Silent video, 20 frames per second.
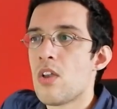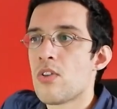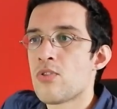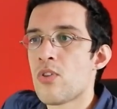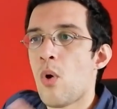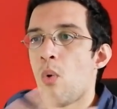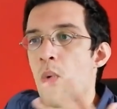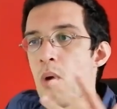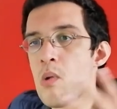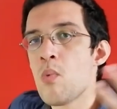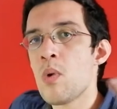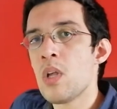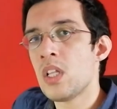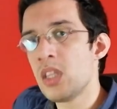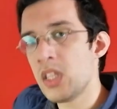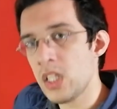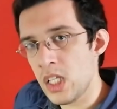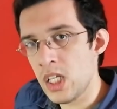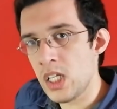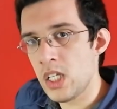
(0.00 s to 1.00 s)
So we will
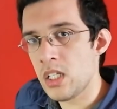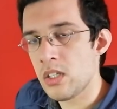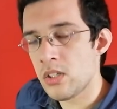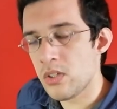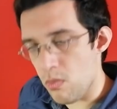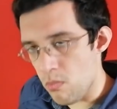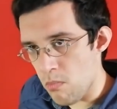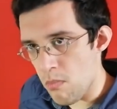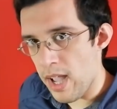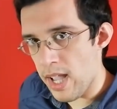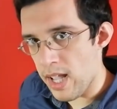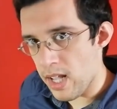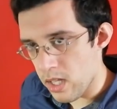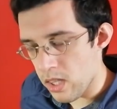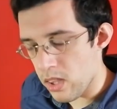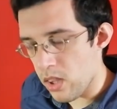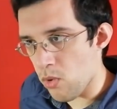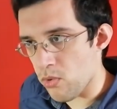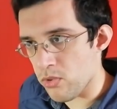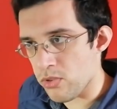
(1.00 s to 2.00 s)
need to make
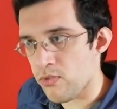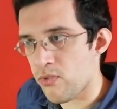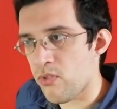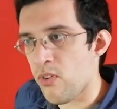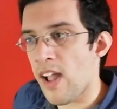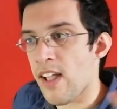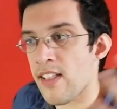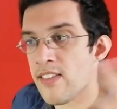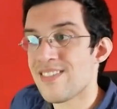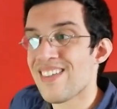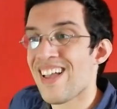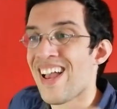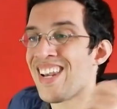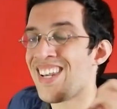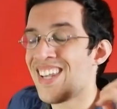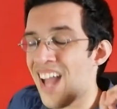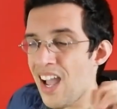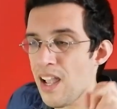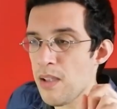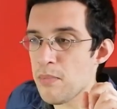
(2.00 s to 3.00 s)
those friends.
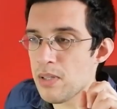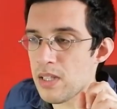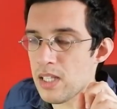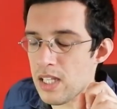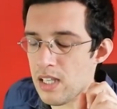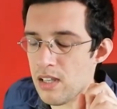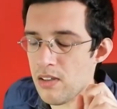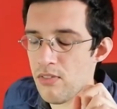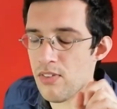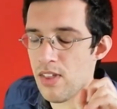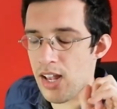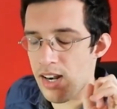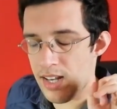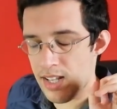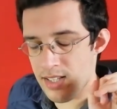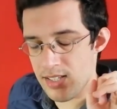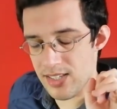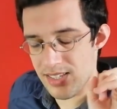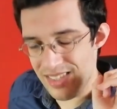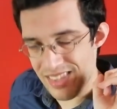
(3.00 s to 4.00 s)
And I believe that
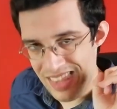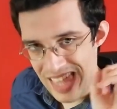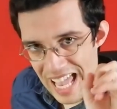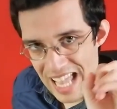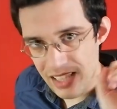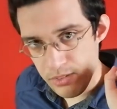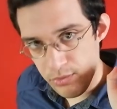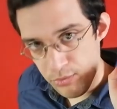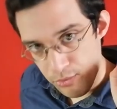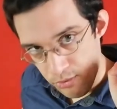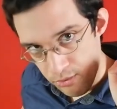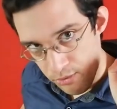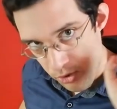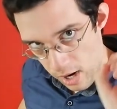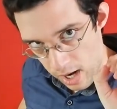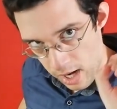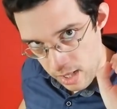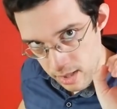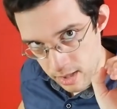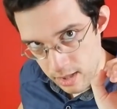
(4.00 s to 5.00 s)
it's that
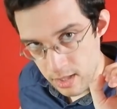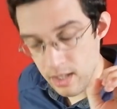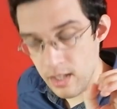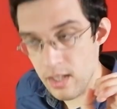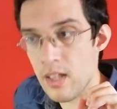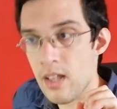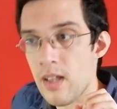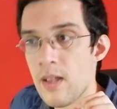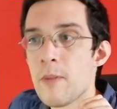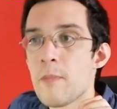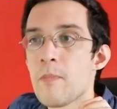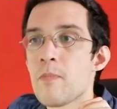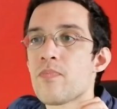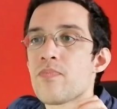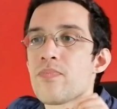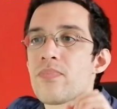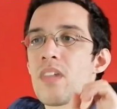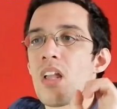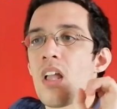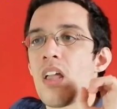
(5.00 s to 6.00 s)
friend
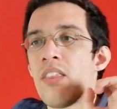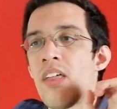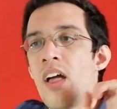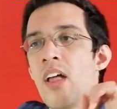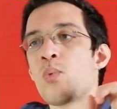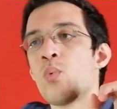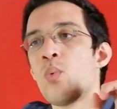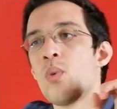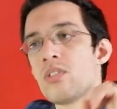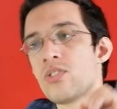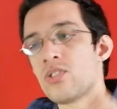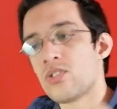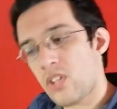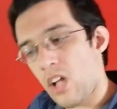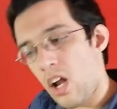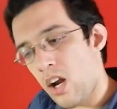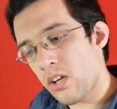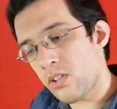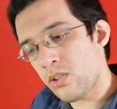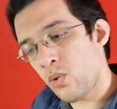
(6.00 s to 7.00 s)
that will
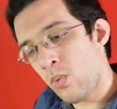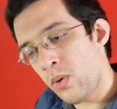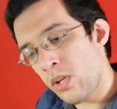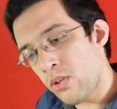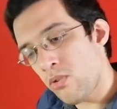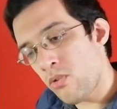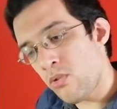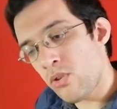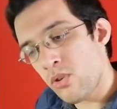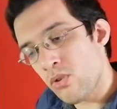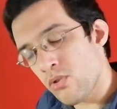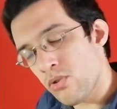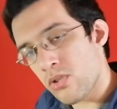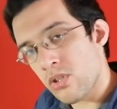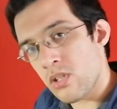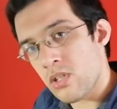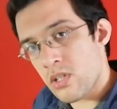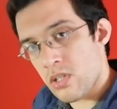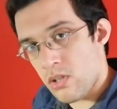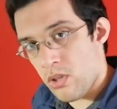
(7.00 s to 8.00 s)
start to introduce
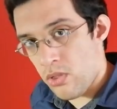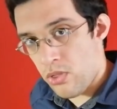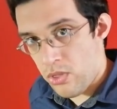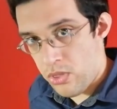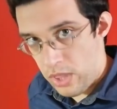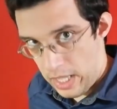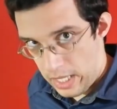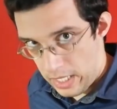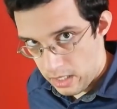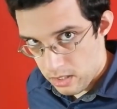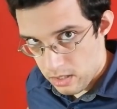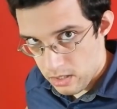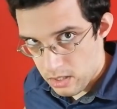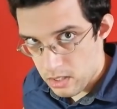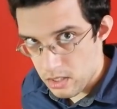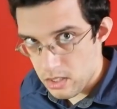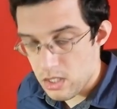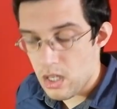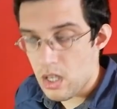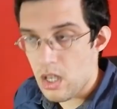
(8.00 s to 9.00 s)
us to
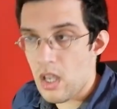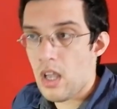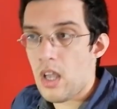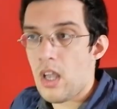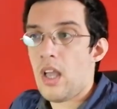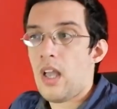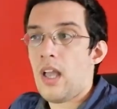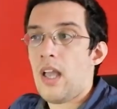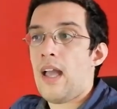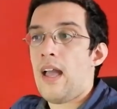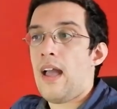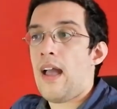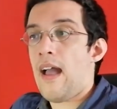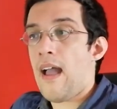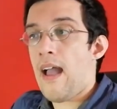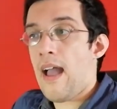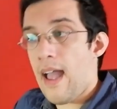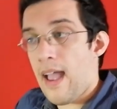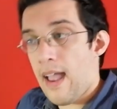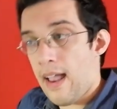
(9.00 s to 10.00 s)
things
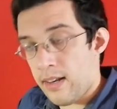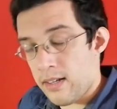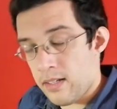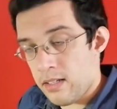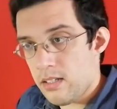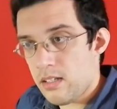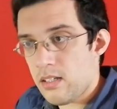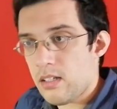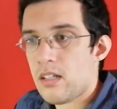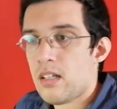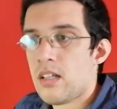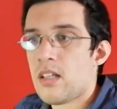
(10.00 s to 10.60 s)
and